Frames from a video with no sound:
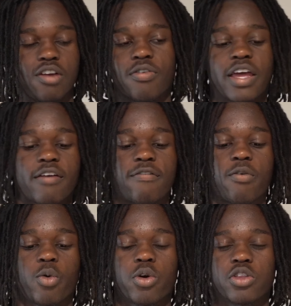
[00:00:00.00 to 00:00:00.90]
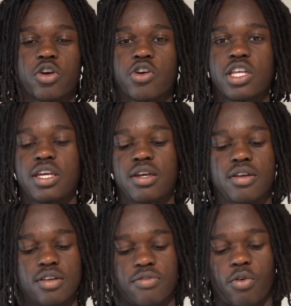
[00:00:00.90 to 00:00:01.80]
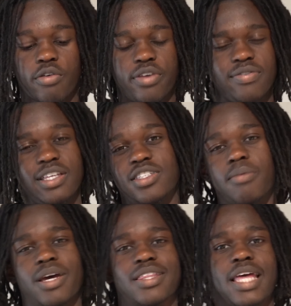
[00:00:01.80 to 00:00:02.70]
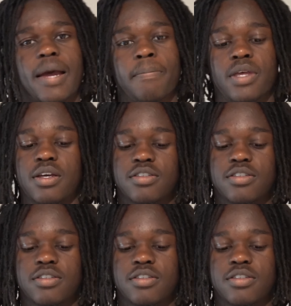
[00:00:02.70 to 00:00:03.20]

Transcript: for like $430, $450, something like that.